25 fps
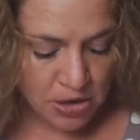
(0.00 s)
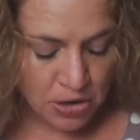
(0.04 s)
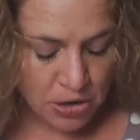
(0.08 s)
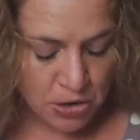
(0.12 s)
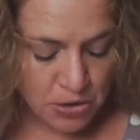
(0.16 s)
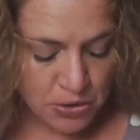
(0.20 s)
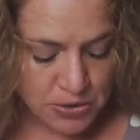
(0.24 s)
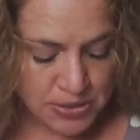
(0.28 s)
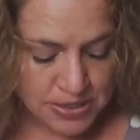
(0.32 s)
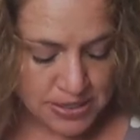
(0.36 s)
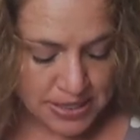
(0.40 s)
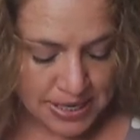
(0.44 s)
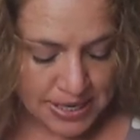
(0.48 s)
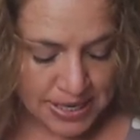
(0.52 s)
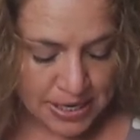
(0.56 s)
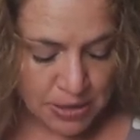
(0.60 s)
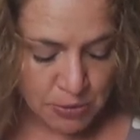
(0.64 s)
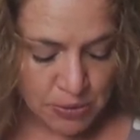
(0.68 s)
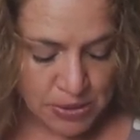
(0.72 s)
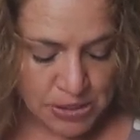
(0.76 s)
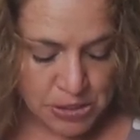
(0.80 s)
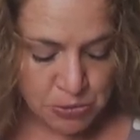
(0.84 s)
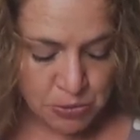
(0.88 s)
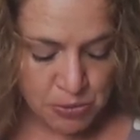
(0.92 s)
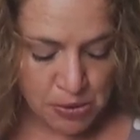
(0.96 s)
whose
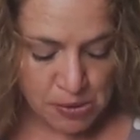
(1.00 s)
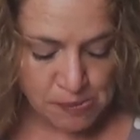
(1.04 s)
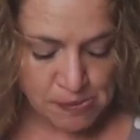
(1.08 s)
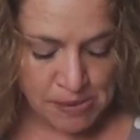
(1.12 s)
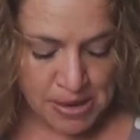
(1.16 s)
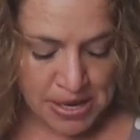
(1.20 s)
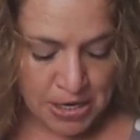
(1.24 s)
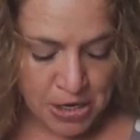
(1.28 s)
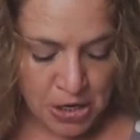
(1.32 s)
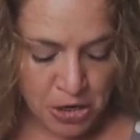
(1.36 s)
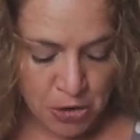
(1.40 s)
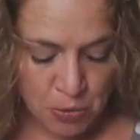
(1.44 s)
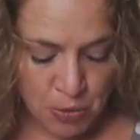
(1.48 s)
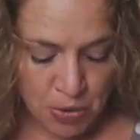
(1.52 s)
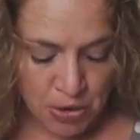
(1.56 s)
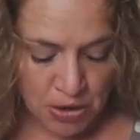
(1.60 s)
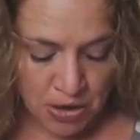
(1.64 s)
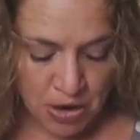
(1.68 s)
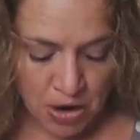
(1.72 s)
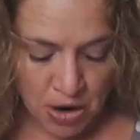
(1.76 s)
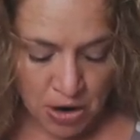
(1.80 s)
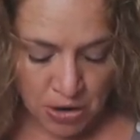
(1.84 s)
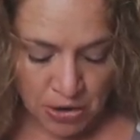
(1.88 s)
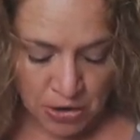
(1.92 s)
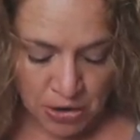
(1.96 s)
language will make your
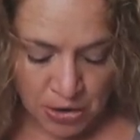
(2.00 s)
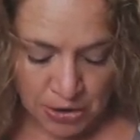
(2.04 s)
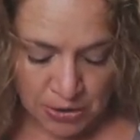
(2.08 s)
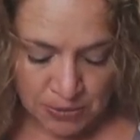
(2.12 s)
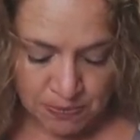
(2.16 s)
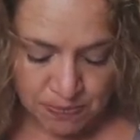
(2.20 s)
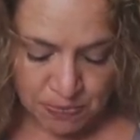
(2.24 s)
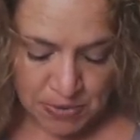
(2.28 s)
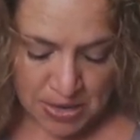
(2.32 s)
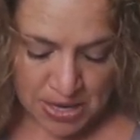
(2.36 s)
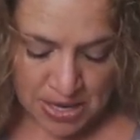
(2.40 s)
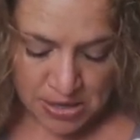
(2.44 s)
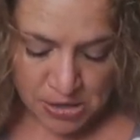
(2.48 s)
work harder.